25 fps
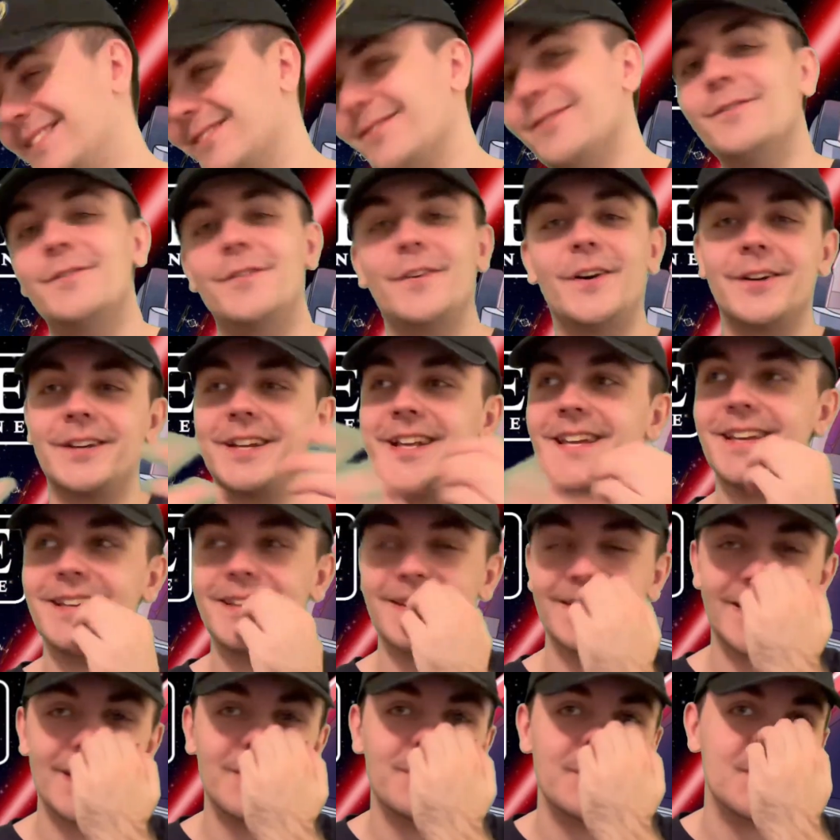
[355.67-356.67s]

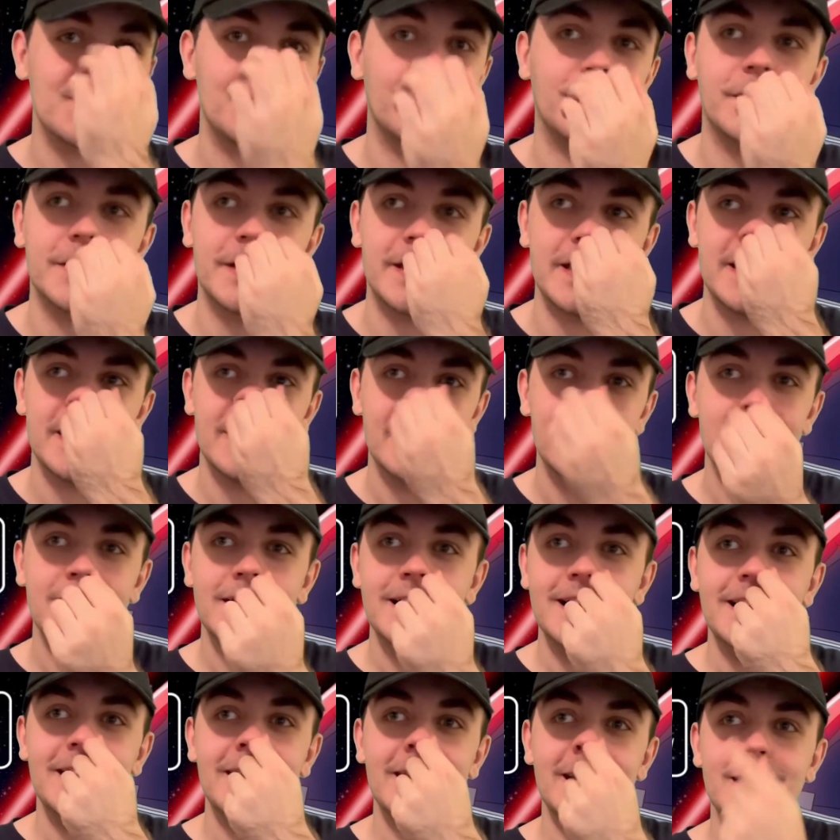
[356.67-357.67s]
Funny. That was funny.
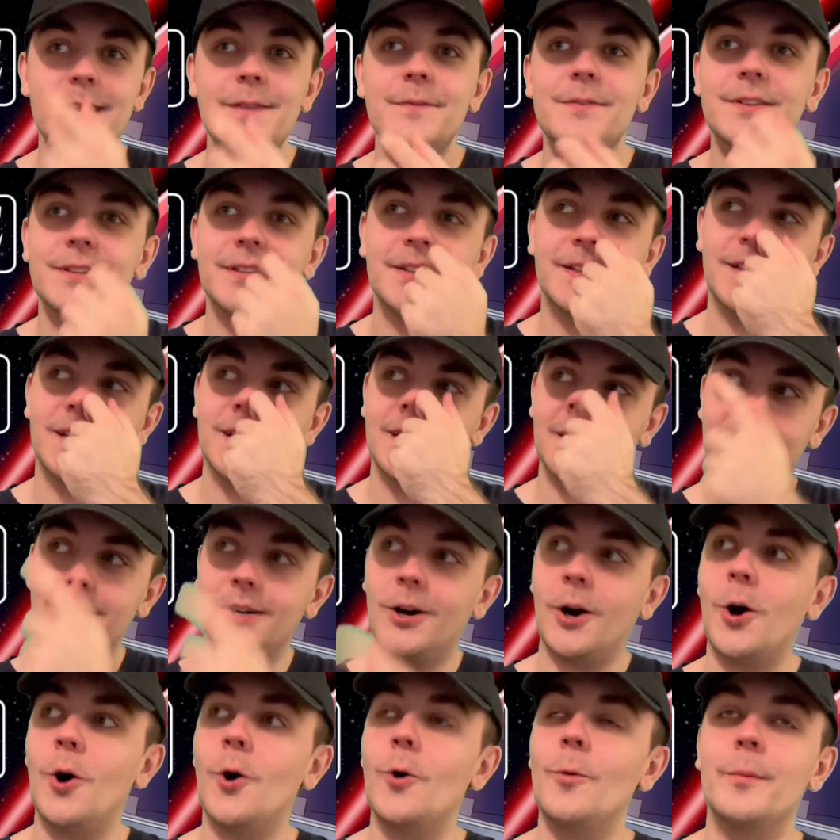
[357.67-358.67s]
Even
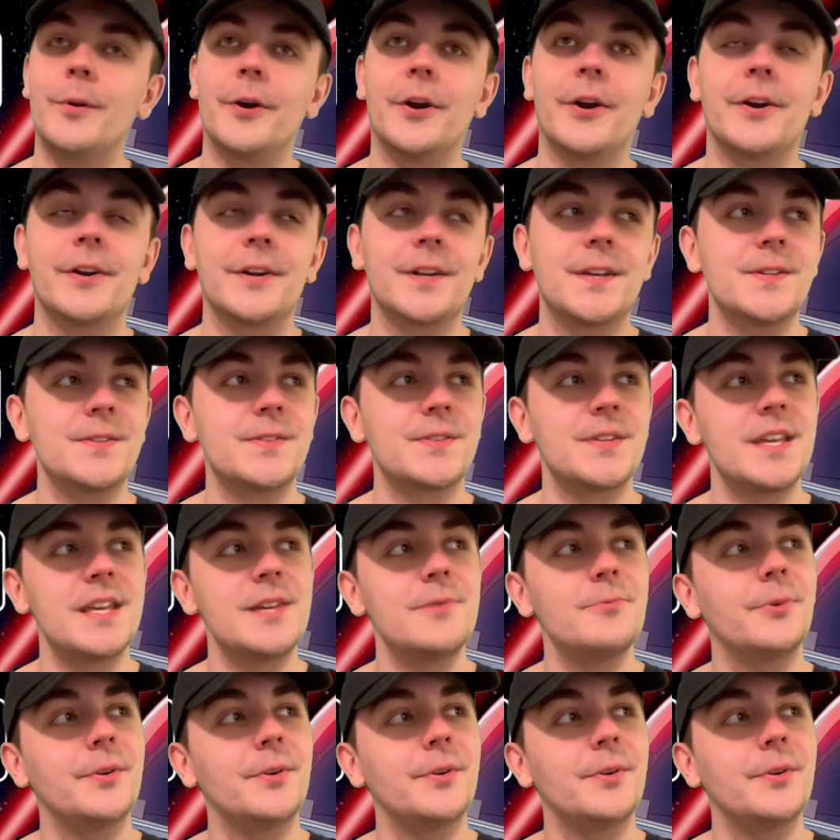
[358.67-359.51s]
Homer, because